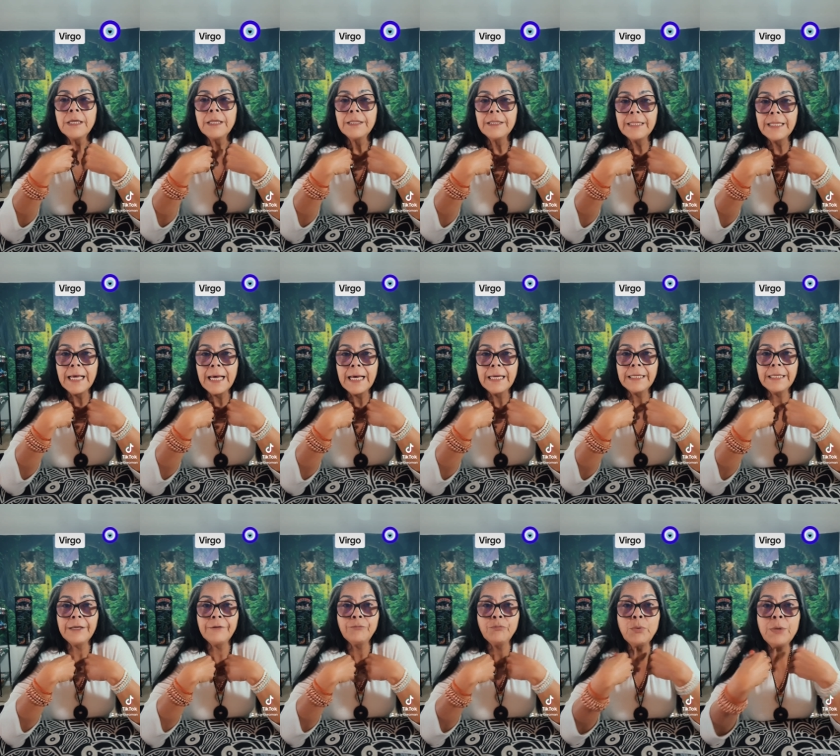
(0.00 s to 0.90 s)
that
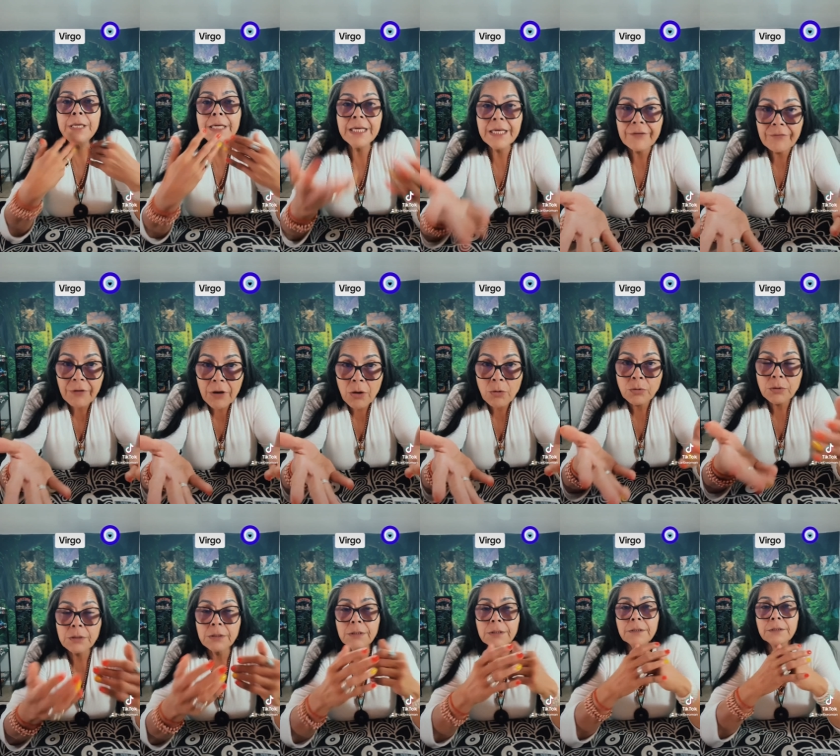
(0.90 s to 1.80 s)
if we give
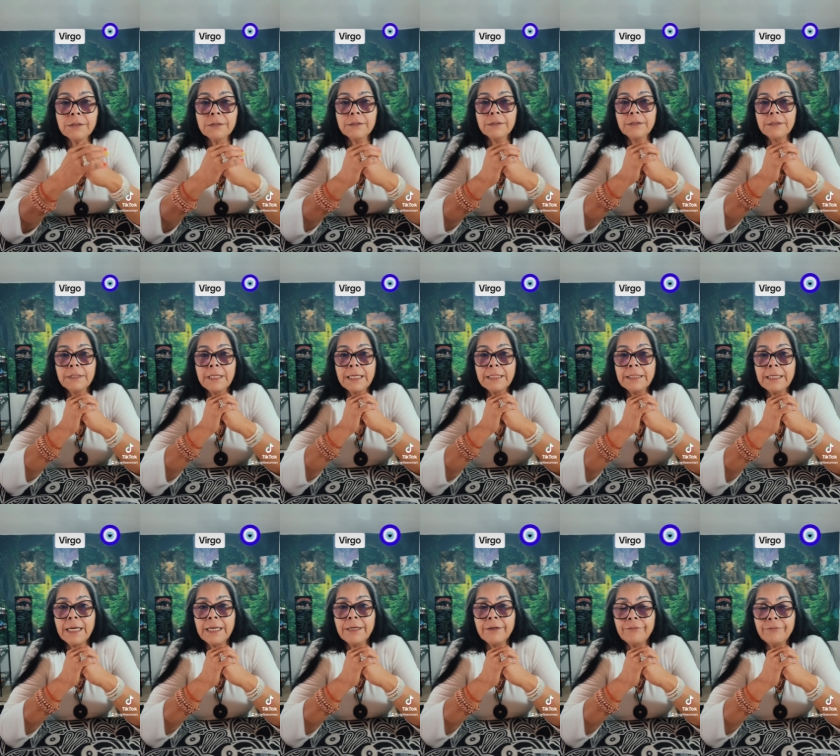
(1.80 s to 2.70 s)
out that
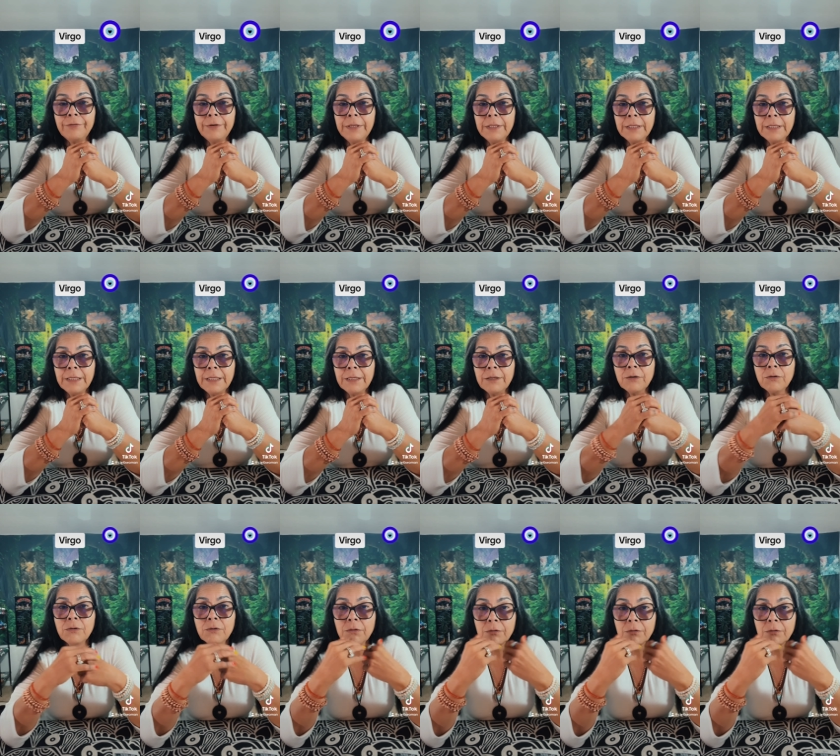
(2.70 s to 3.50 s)
kind of feeling,